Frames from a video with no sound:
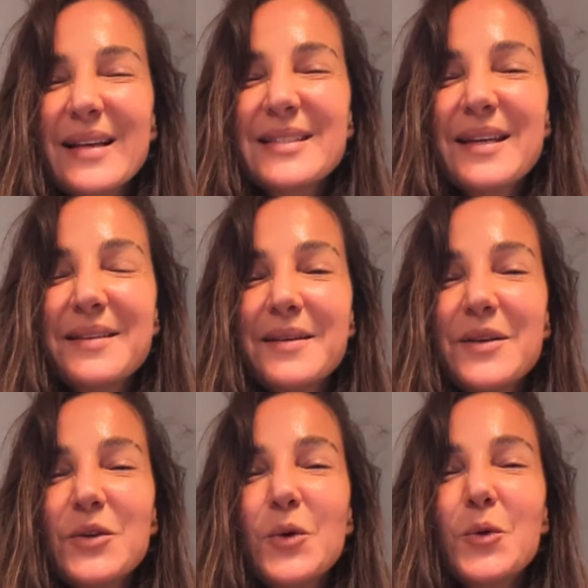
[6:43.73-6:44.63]
I said,
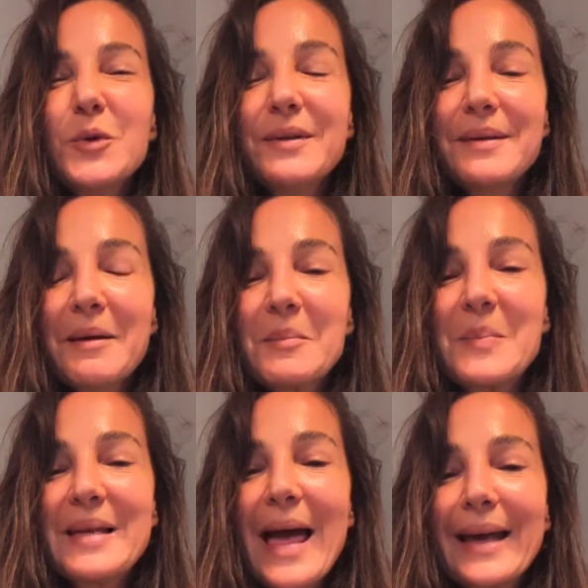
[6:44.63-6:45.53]
don't
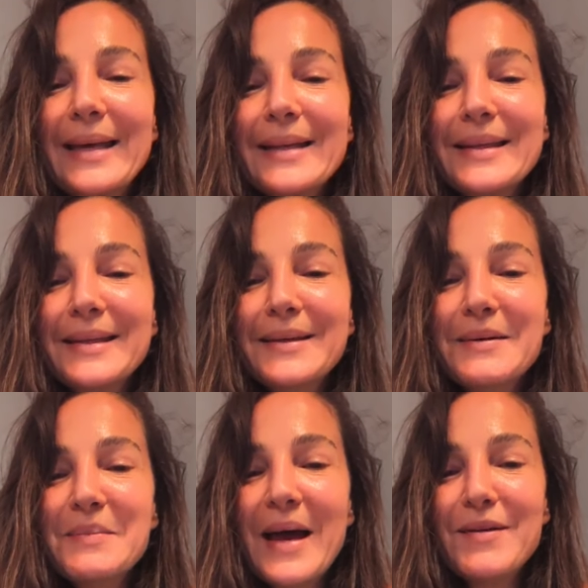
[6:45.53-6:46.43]
blacken
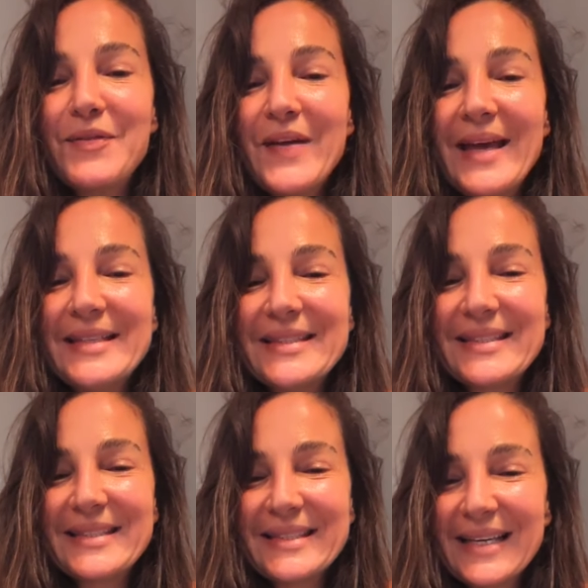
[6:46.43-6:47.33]
my
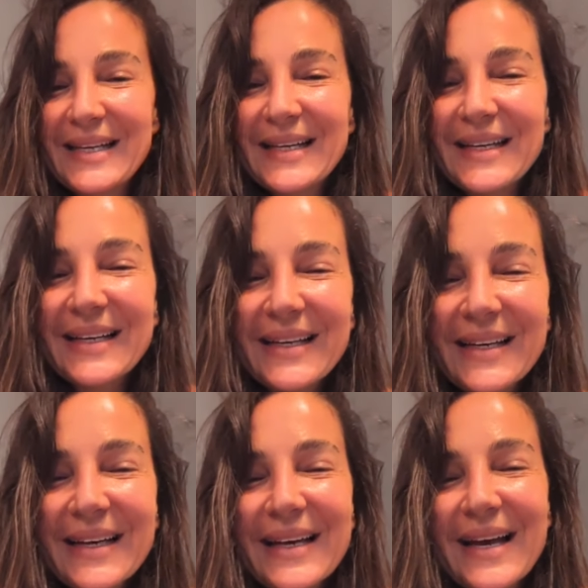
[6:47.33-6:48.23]
face,
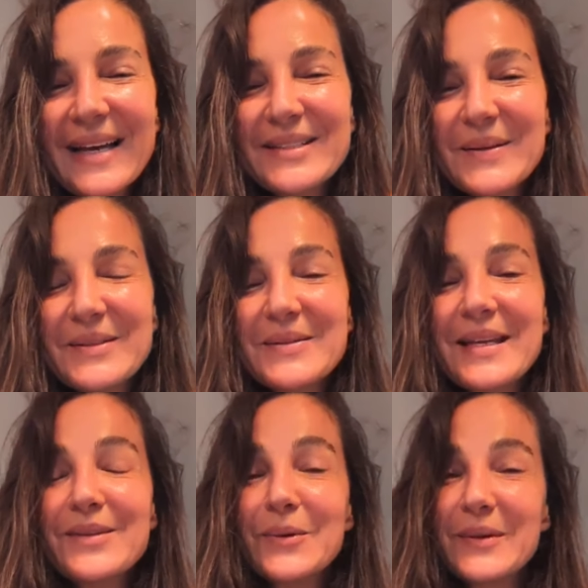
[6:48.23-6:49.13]
as a way to
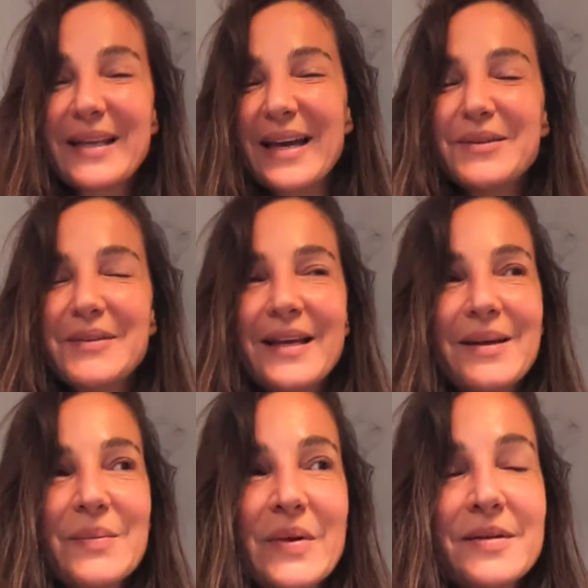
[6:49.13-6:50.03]
say, don't kind of
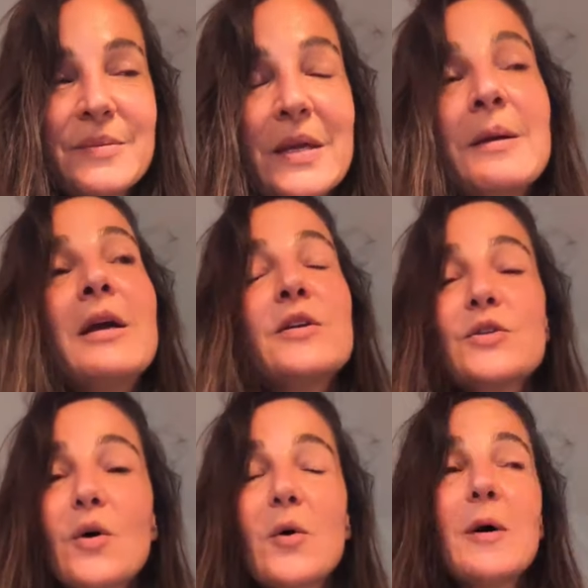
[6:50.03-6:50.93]
like embarrass me.
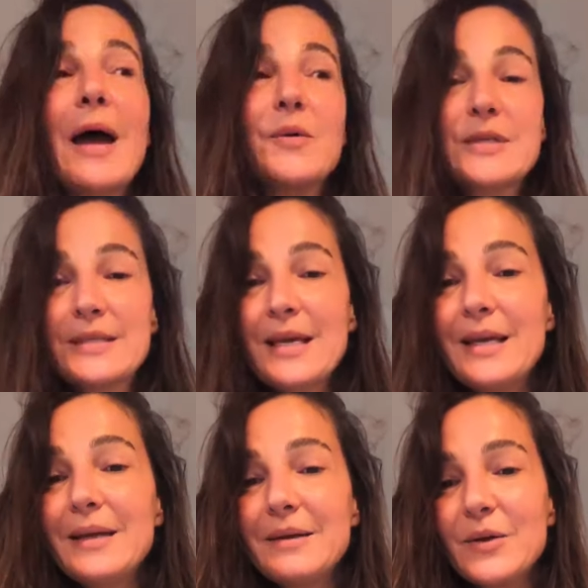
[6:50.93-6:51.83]
So I was
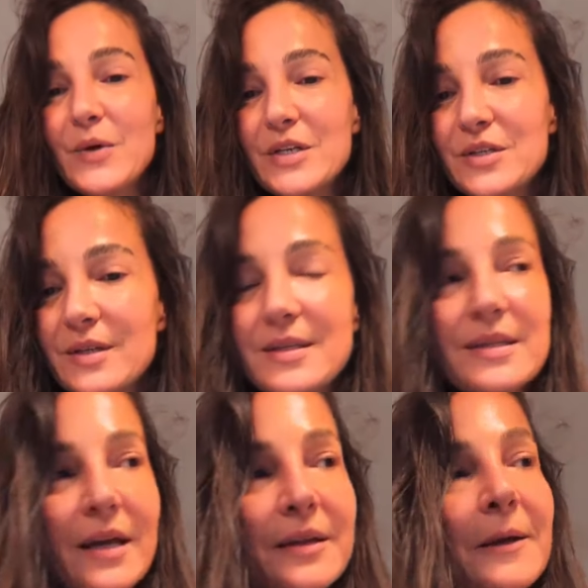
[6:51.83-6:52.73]
saying, the question
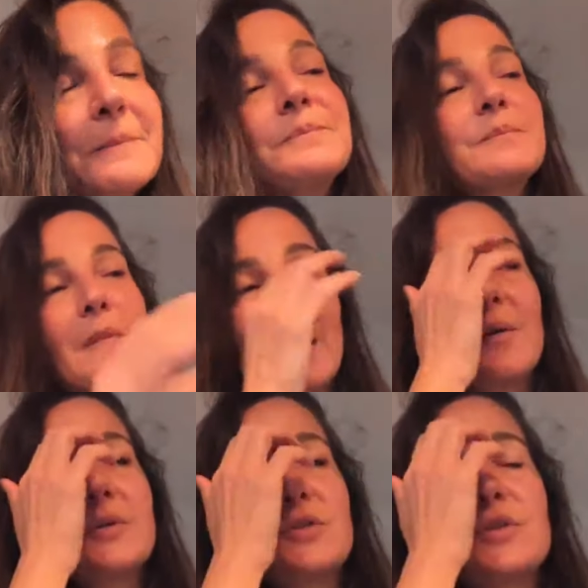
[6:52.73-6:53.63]
is, Anna,
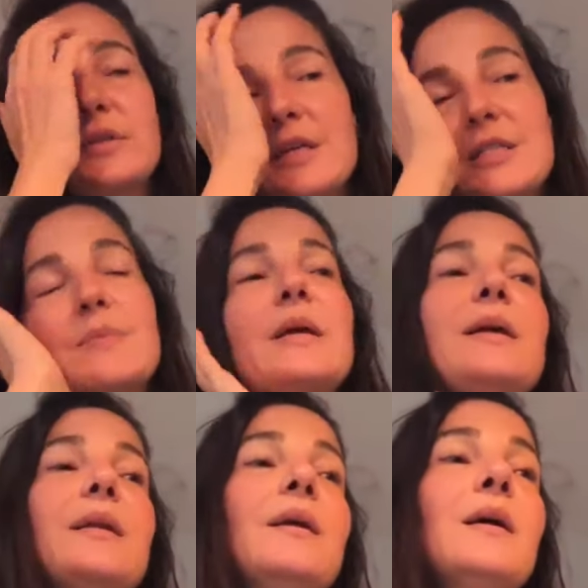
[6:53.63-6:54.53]
I was just
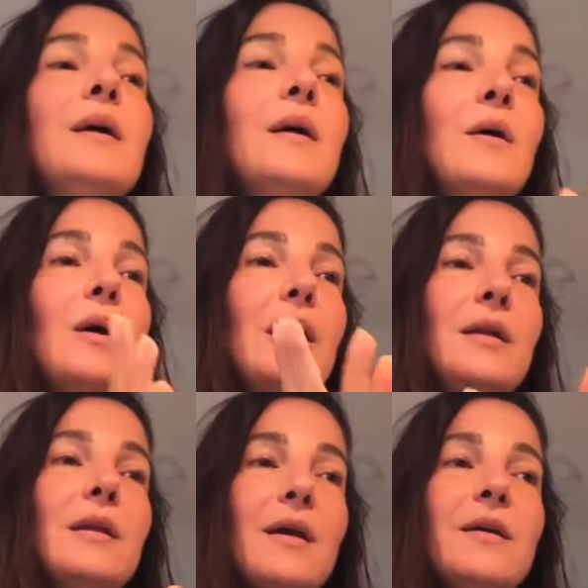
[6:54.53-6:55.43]
explaining,
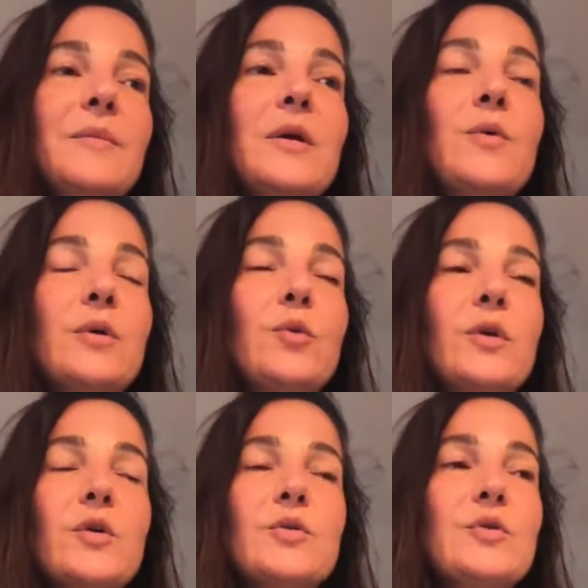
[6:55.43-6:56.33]
in Arabic, when
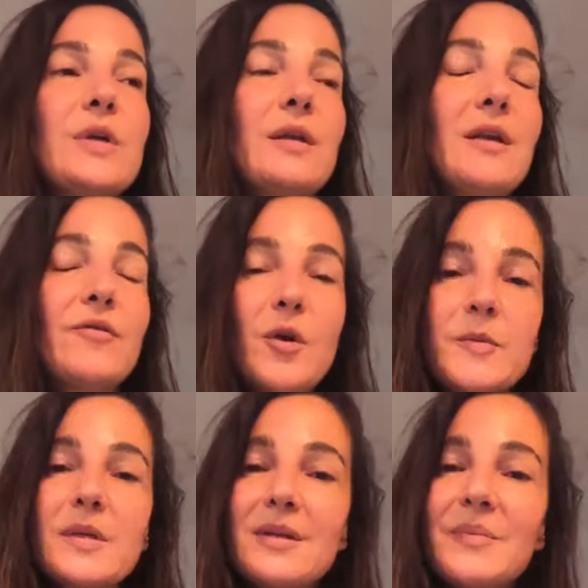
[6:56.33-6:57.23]
we're conjugating
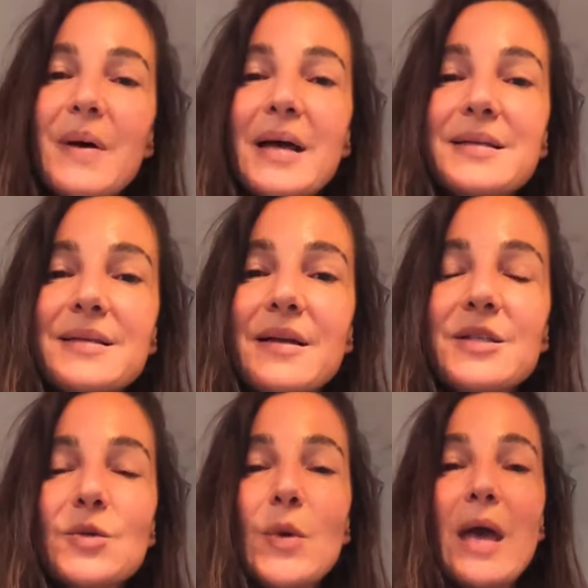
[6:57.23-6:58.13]
verbs in the past
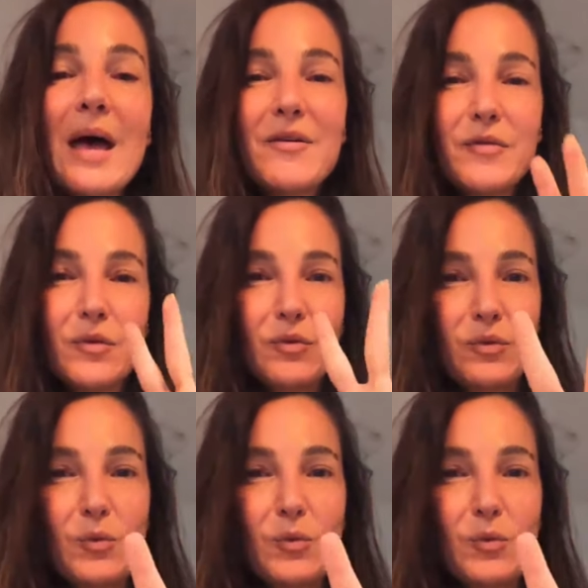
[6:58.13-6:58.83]
tense, not